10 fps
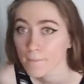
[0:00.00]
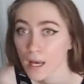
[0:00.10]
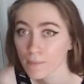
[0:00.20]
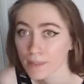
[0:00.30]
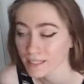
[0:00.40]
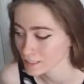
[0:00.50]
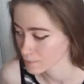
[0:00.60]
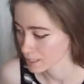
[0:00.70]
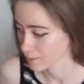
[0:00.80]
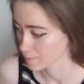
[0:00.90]
On me,
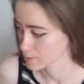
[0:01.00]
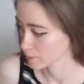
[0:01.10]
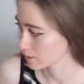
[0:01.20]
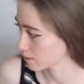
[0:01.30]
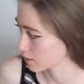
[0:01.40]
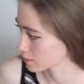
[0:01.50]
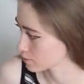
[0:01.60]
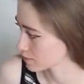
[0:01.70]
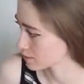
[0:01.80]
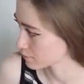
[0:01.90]
sometimes, but I'm
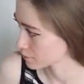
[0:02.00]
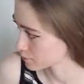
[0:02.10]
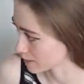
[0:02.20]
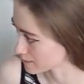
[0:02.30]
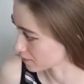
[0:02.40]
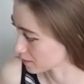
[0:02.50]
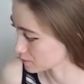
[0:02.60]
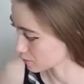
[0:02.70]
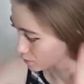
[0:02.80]
assuming the French press, that's what I